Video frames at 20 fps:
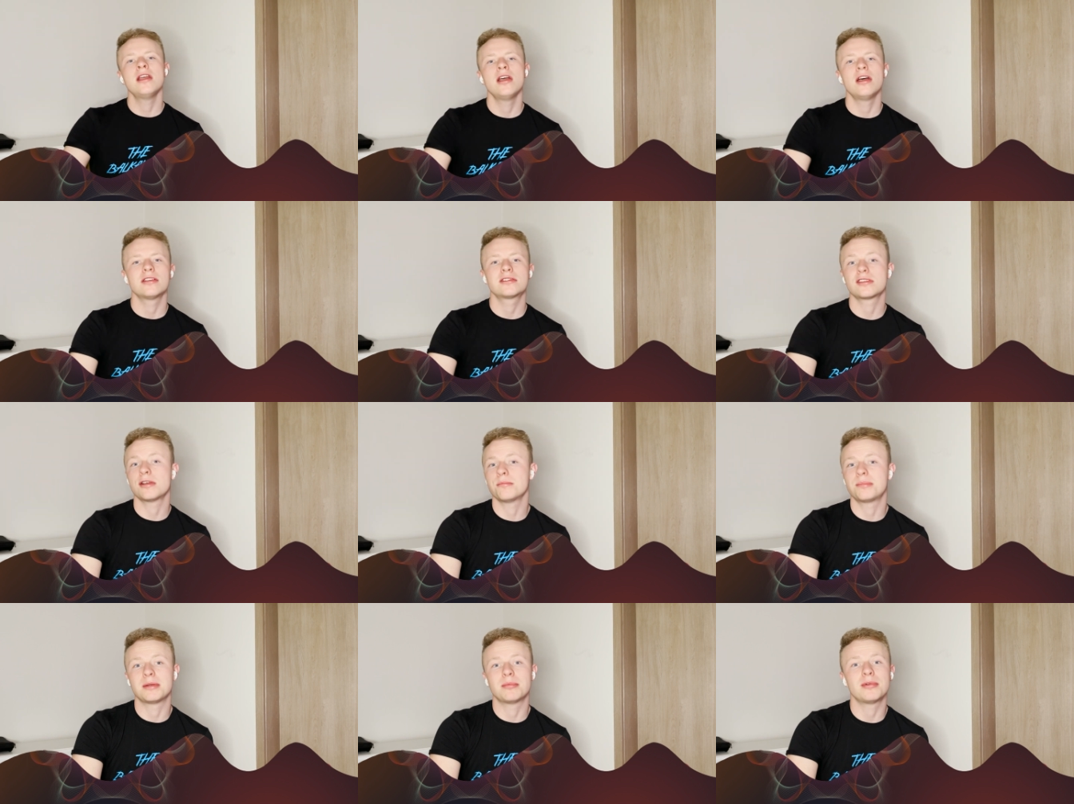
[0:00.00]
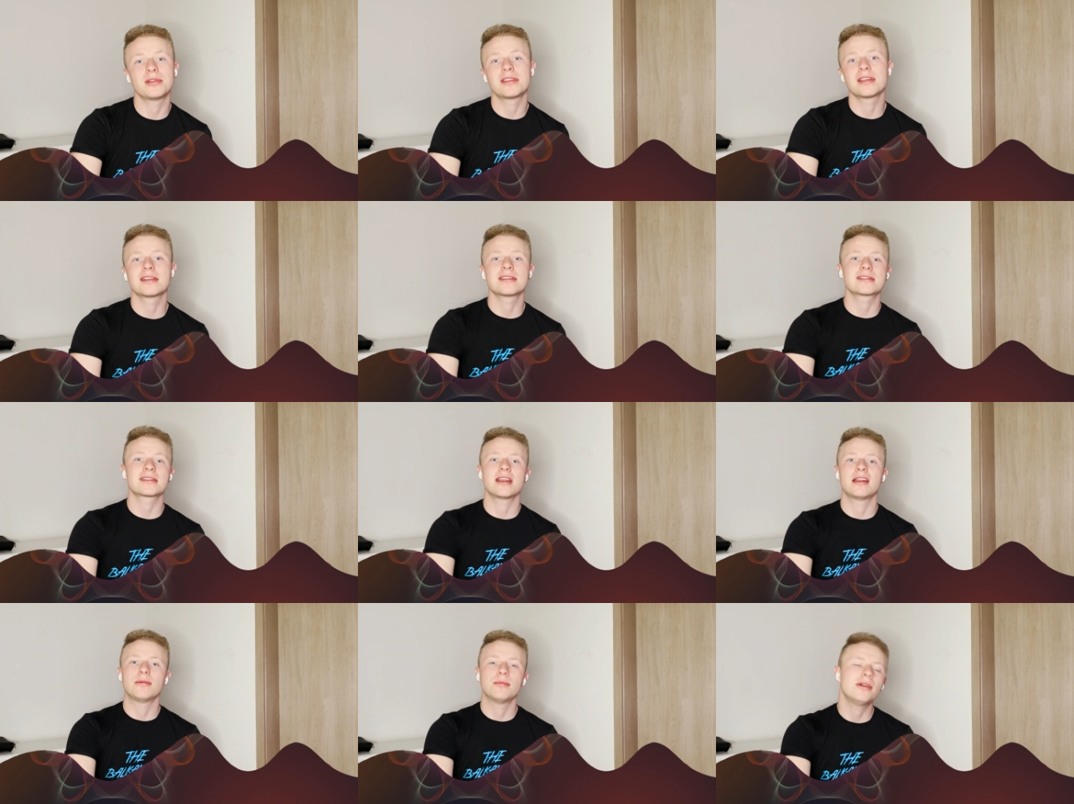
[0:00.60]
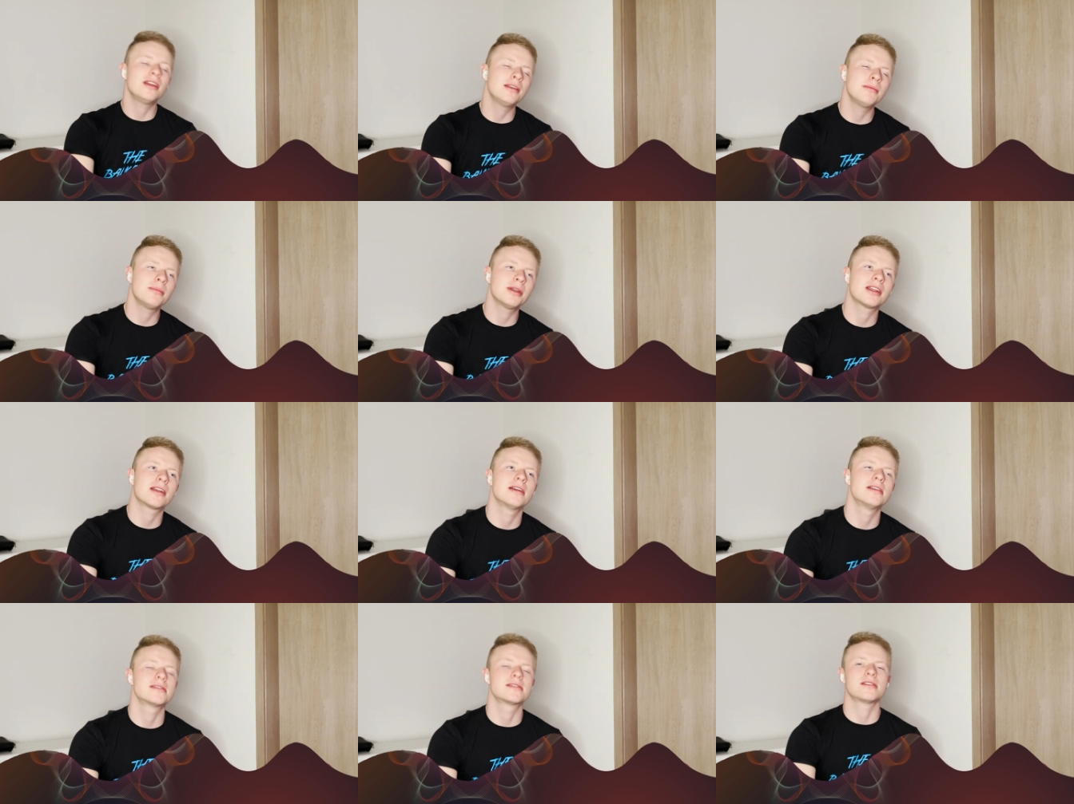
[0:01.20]
Some people think it's gonna win
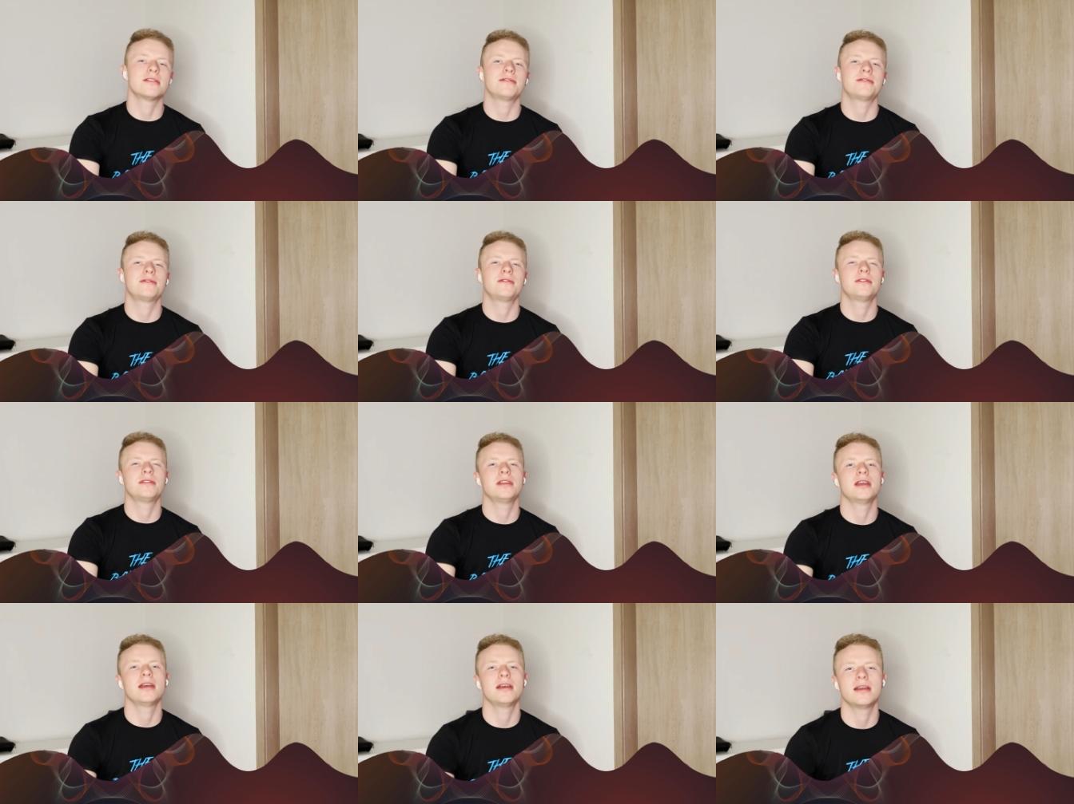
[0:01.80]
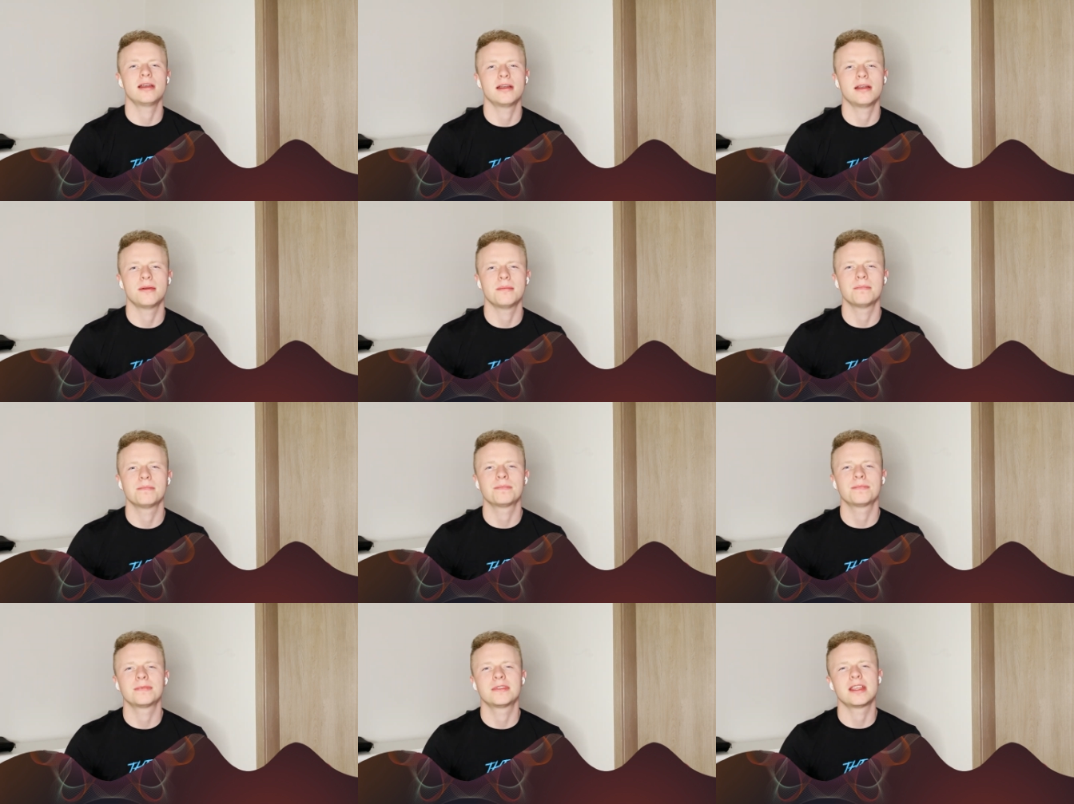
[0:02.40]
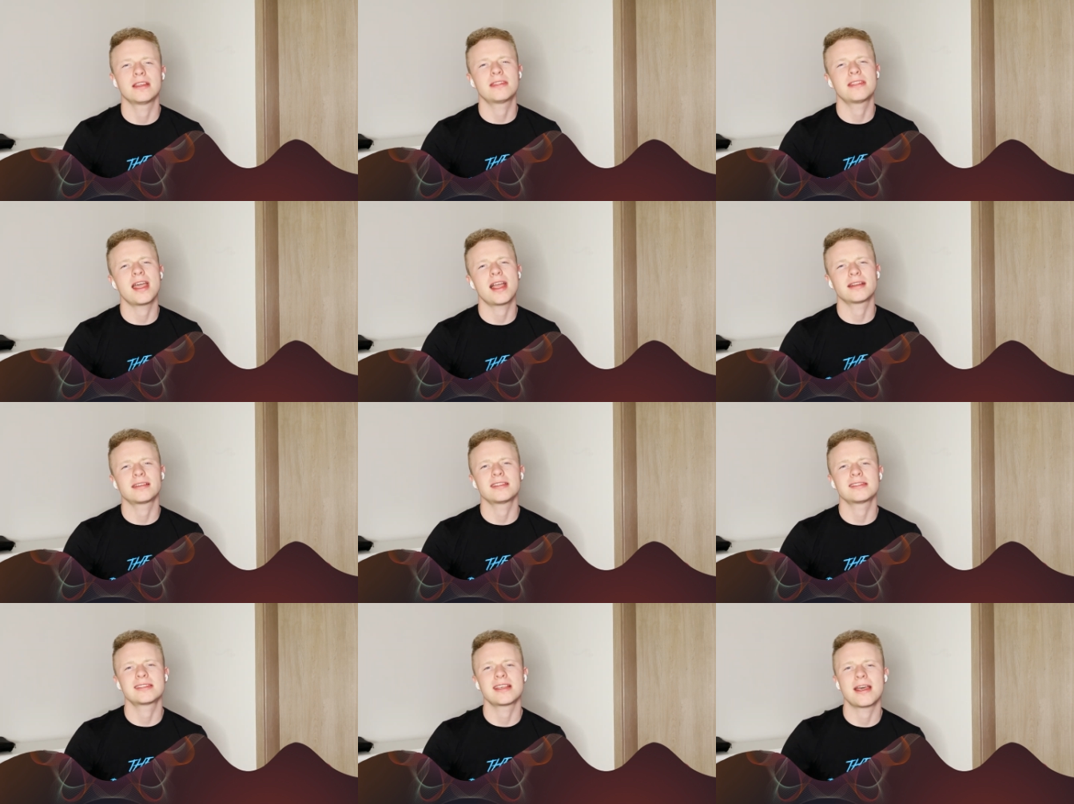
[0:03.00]
because of the attack
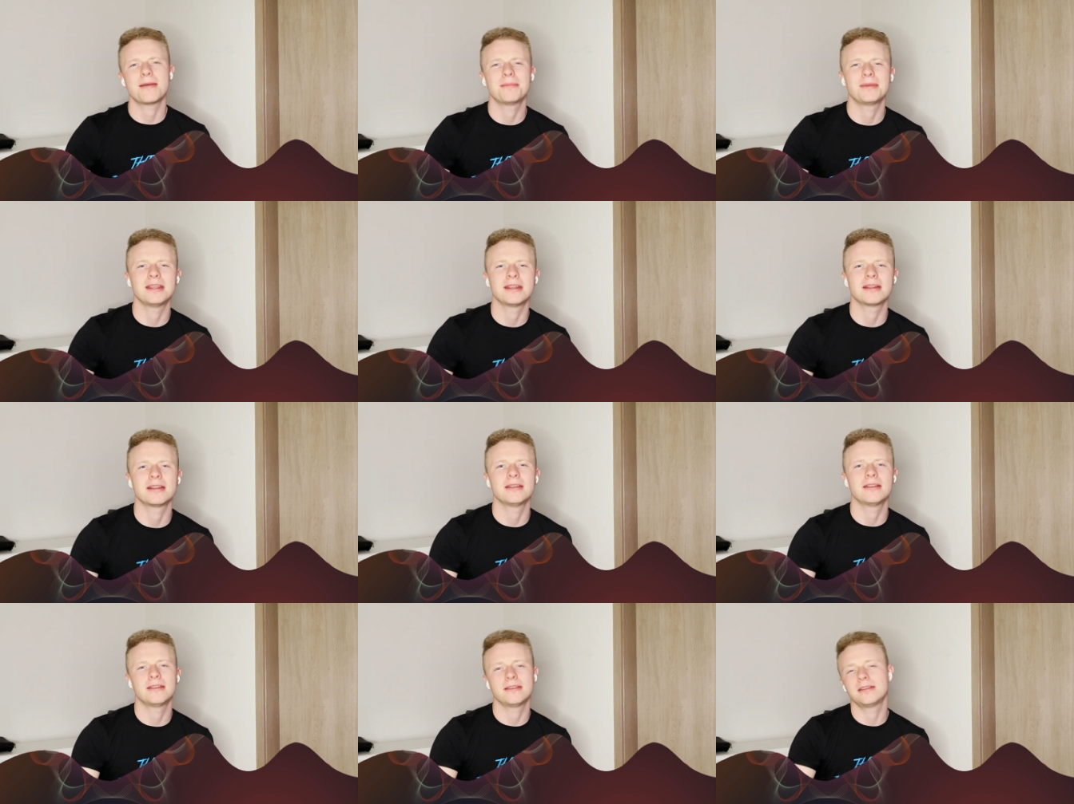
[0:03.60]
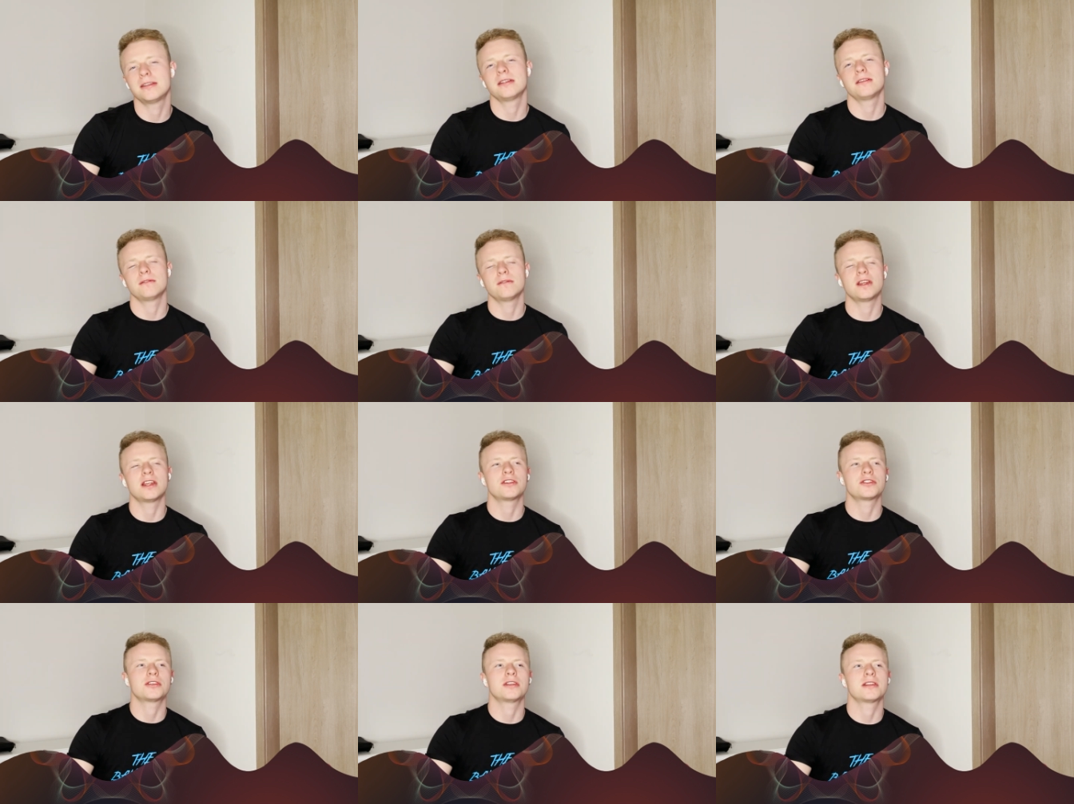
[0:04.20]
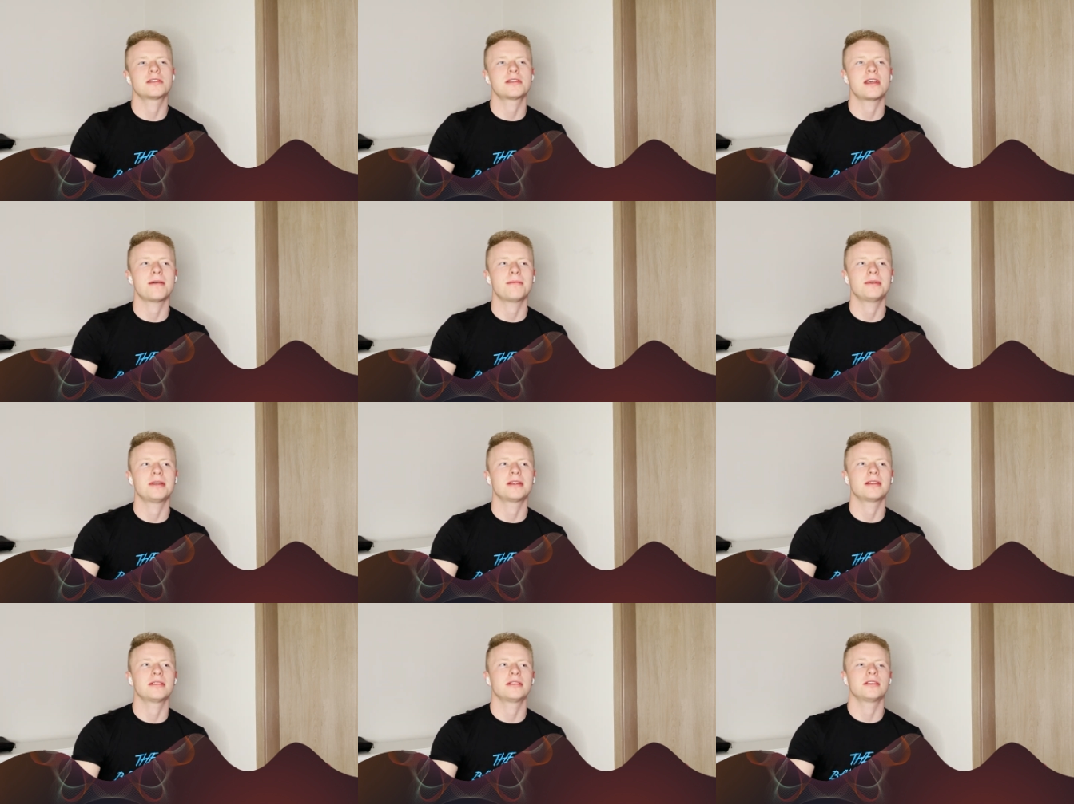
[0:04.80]
that's happening, the invasion that's
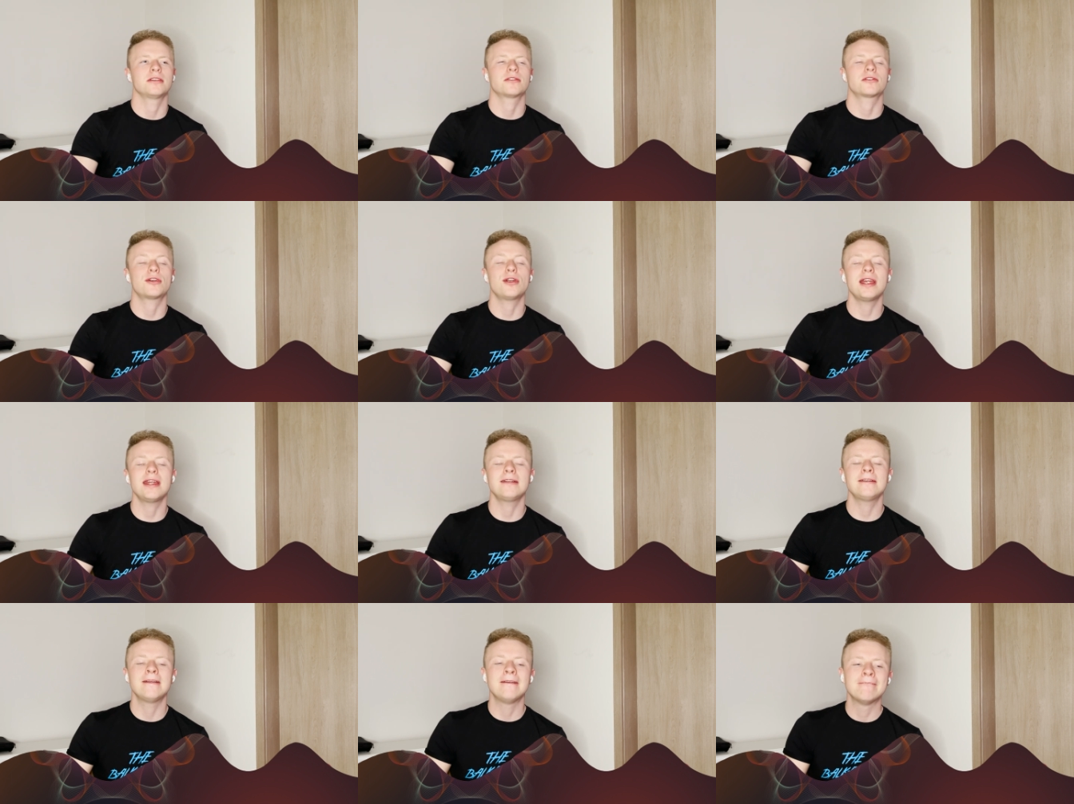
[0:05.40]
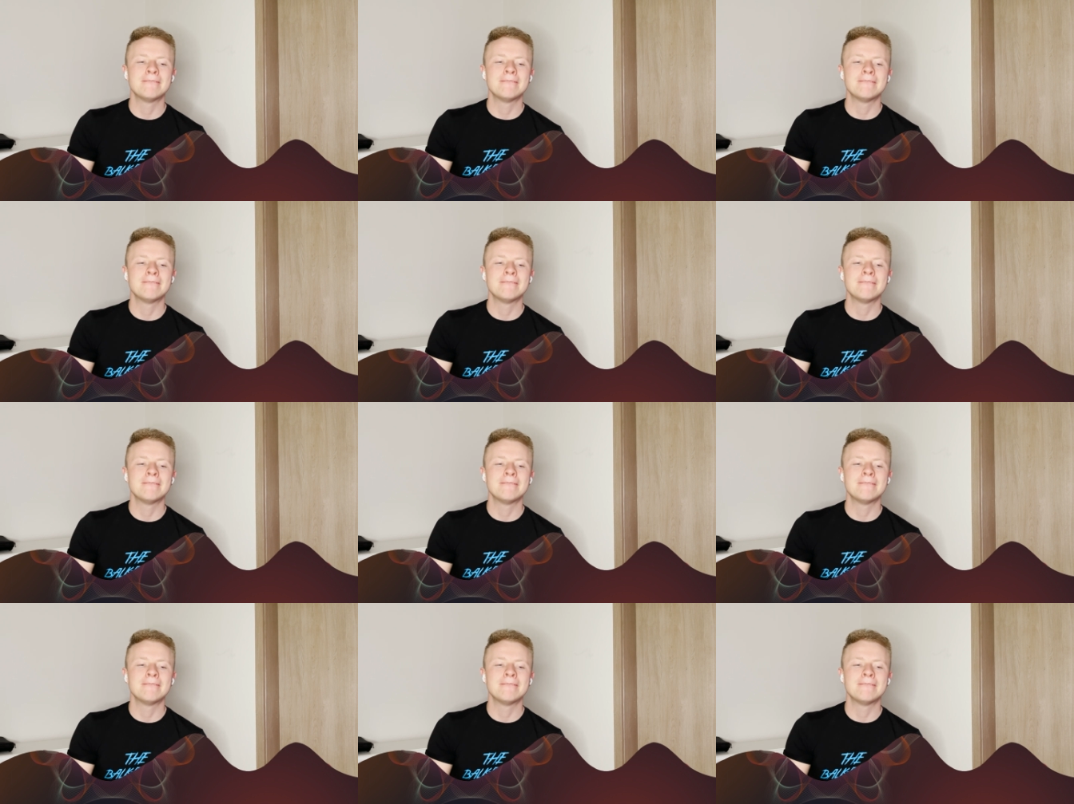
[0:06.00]
happening in Ukraine.